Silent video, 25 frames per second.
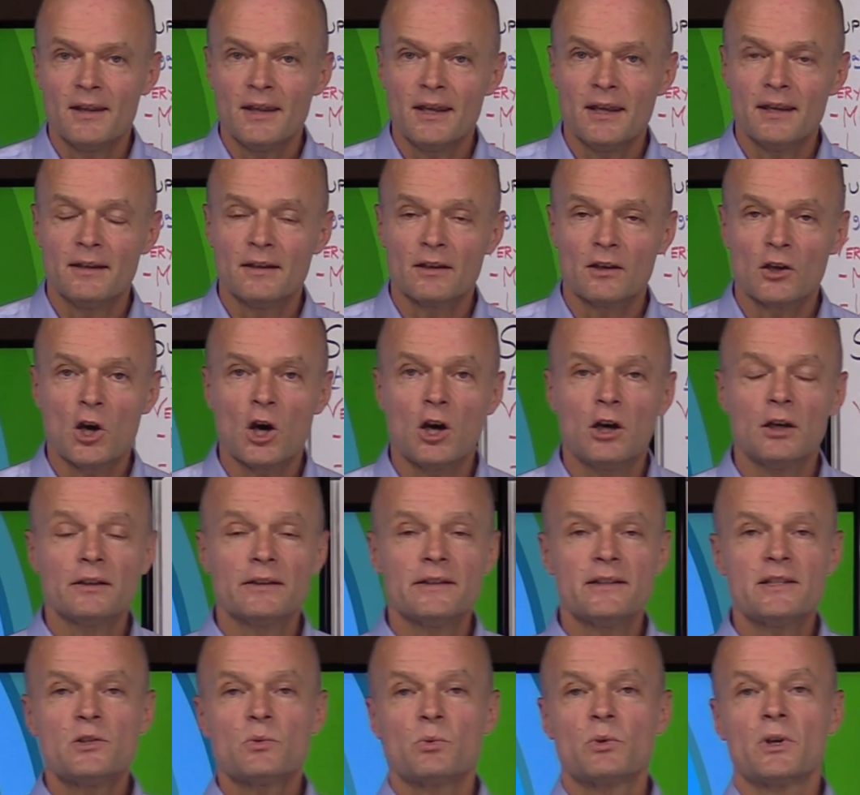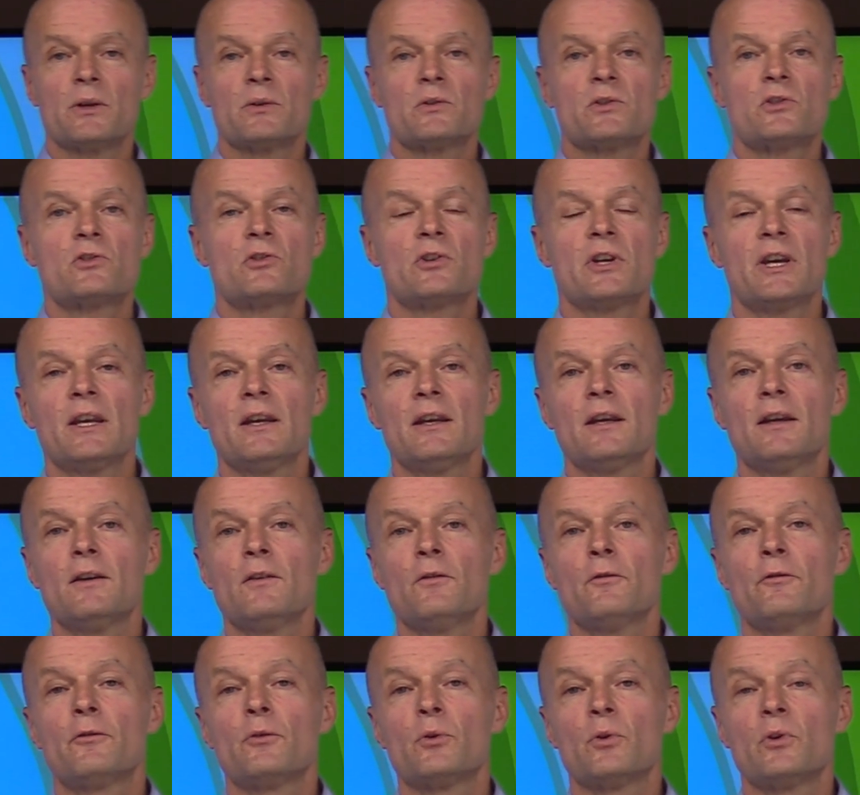in college when I was
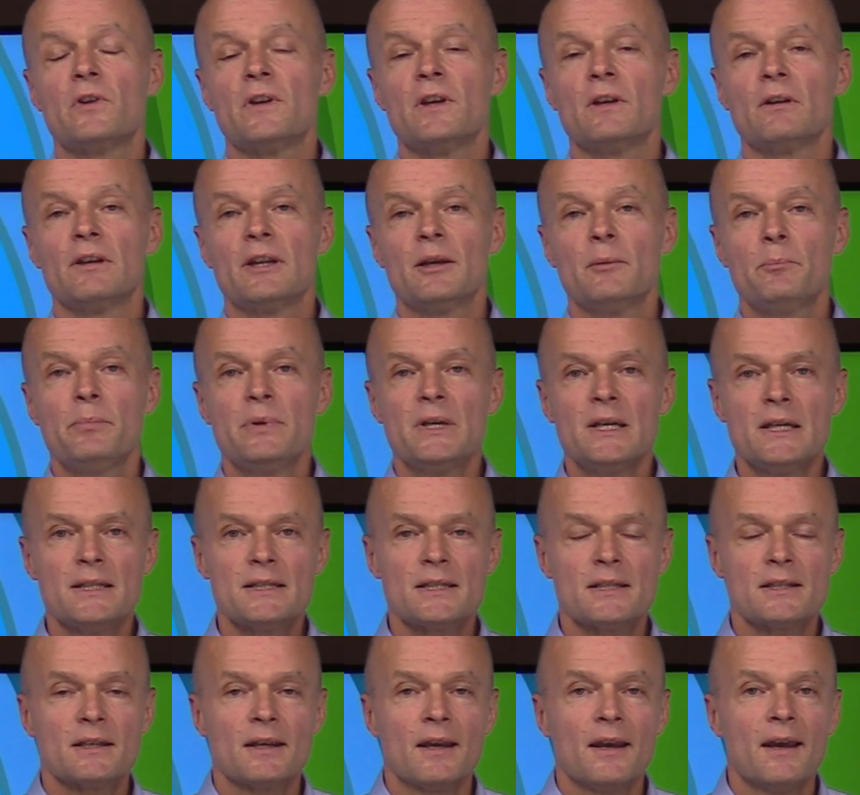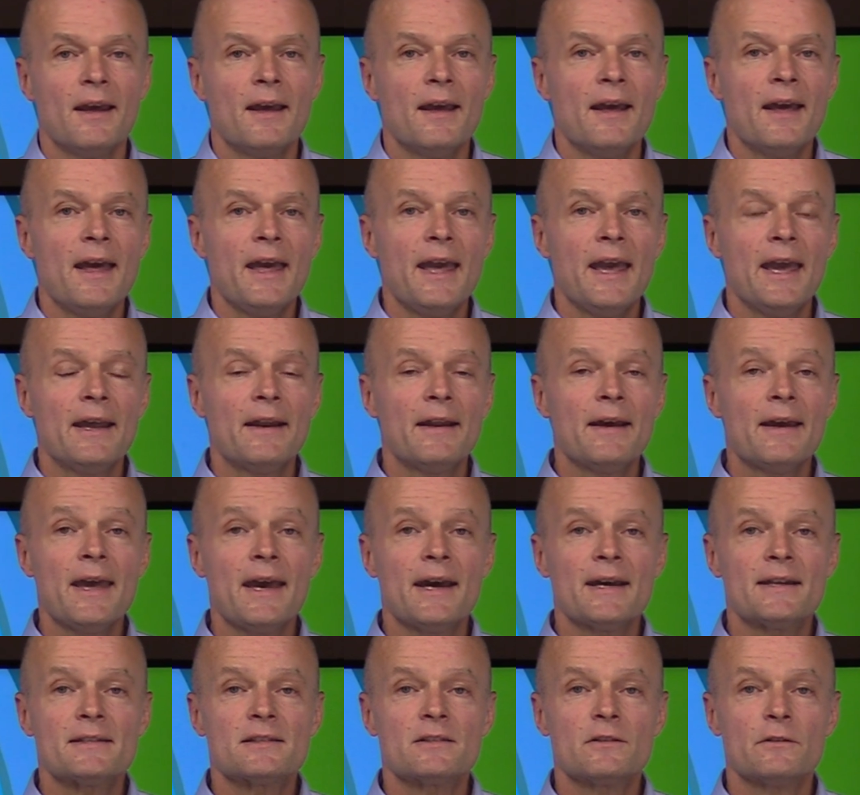training for the Olympics, and I
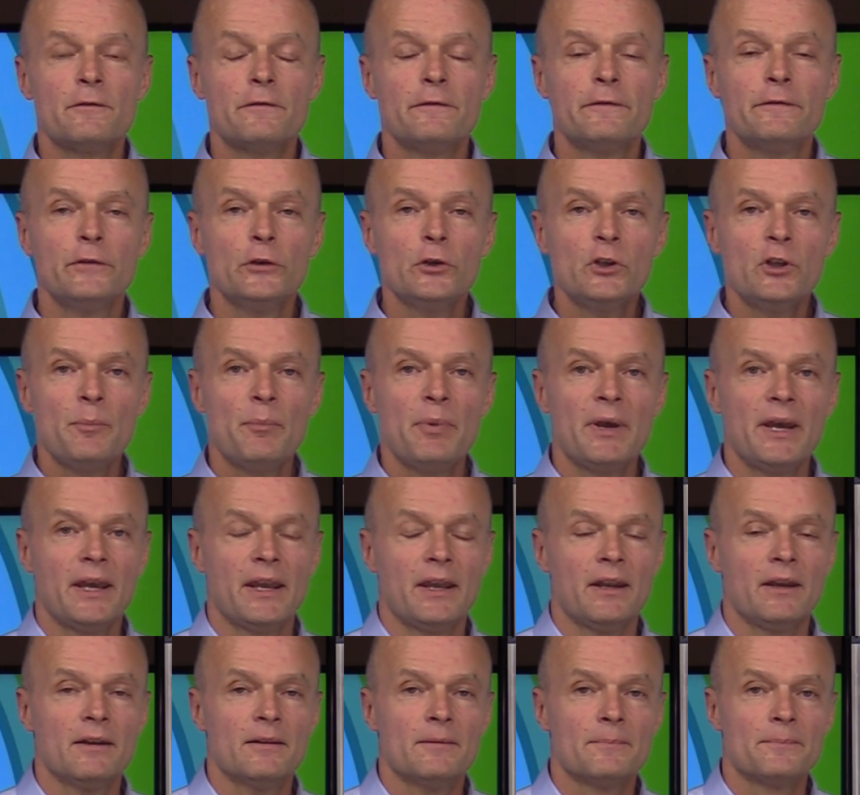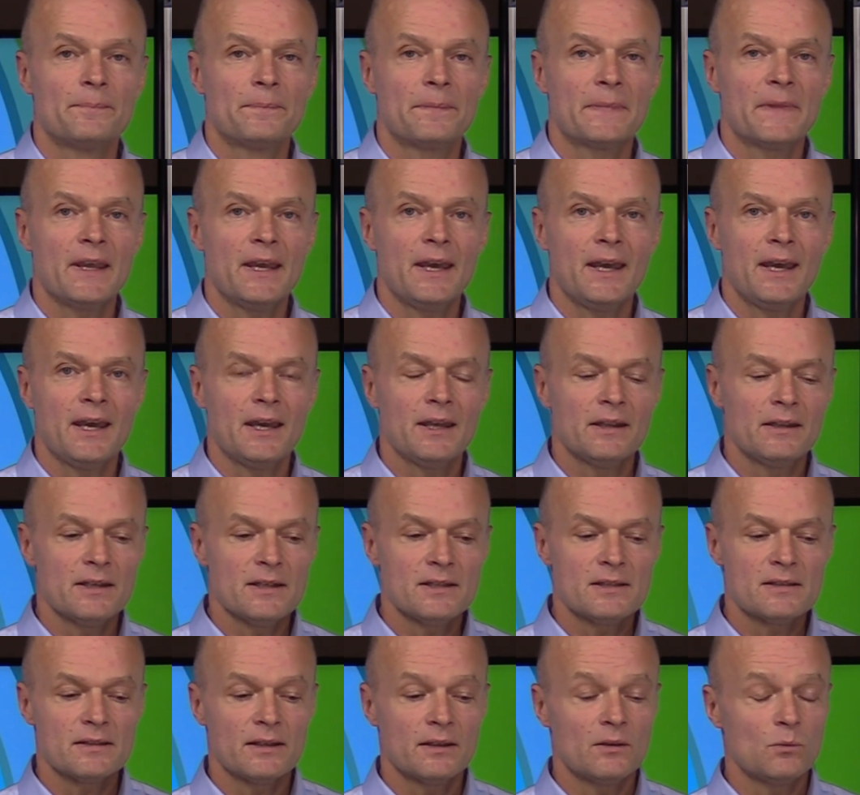had some foot pain. And
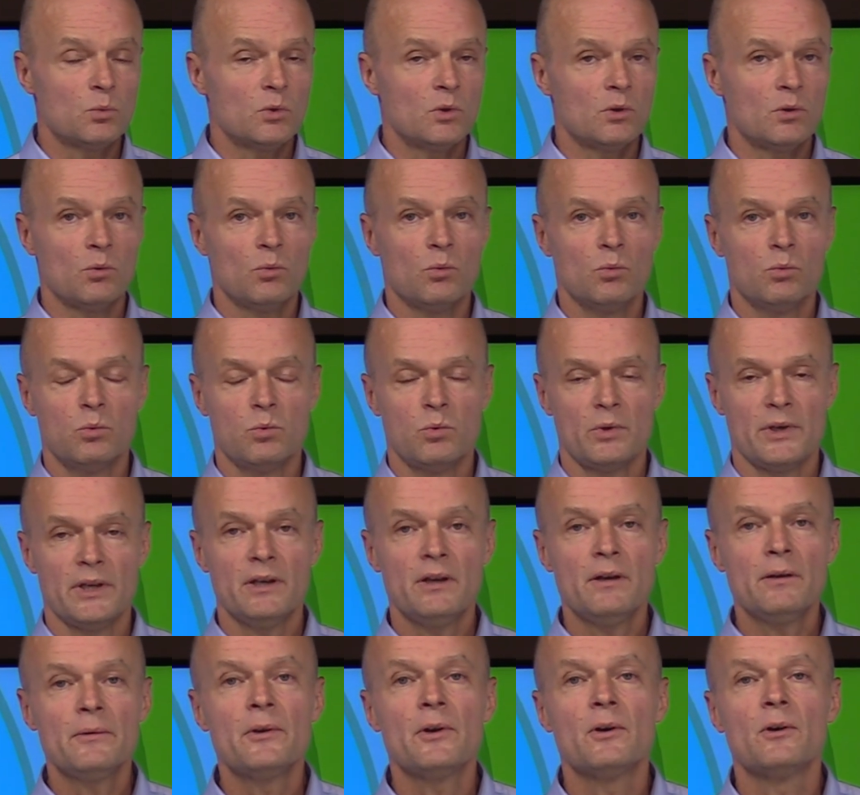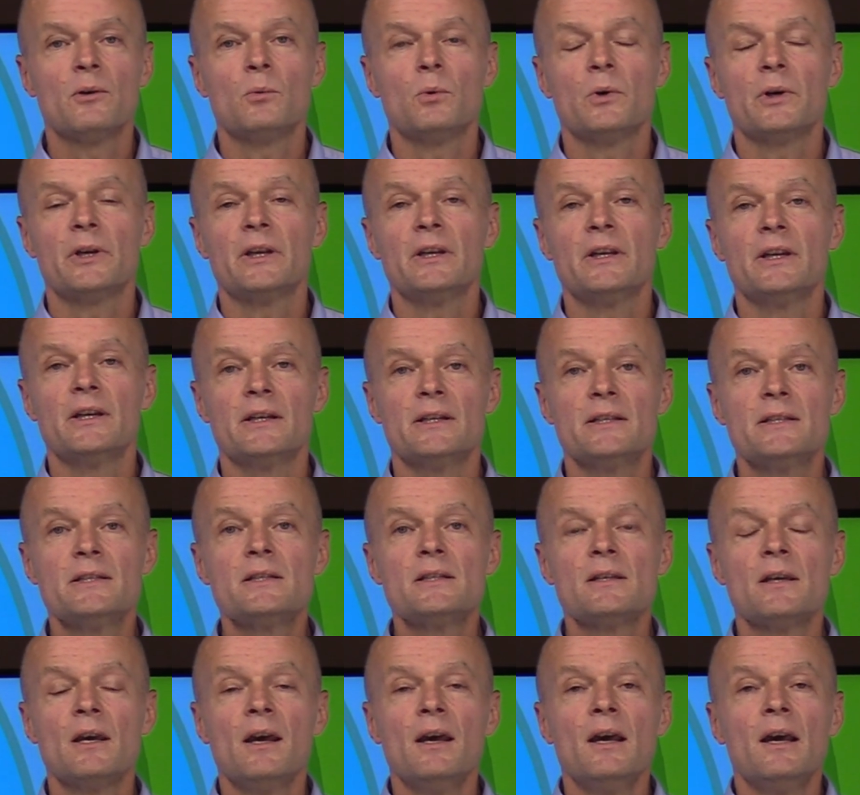they said, well, we don't know what it
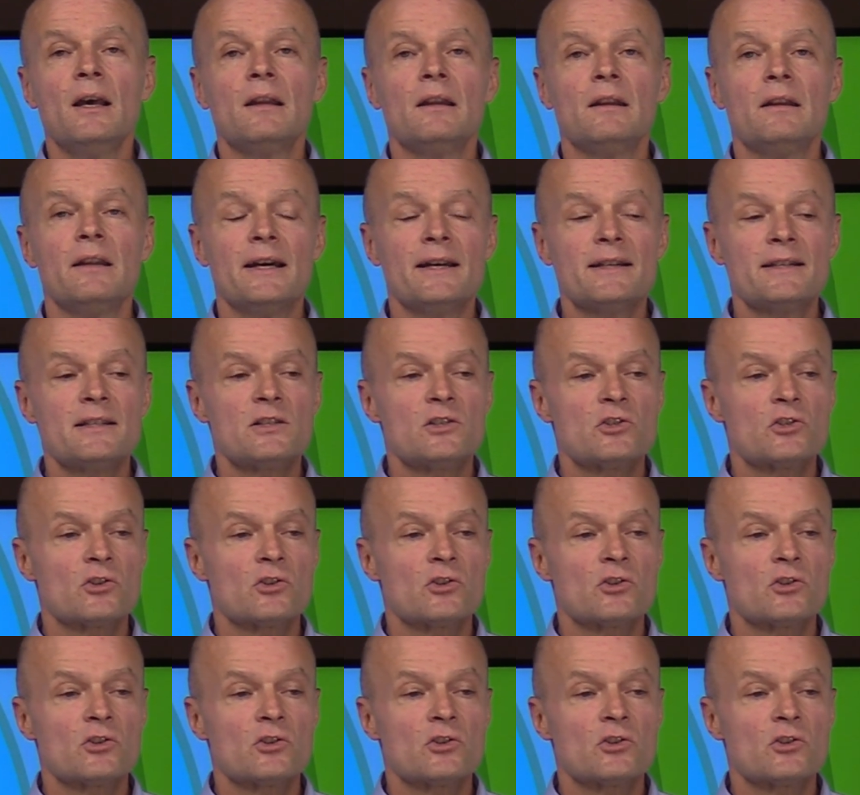is. Let's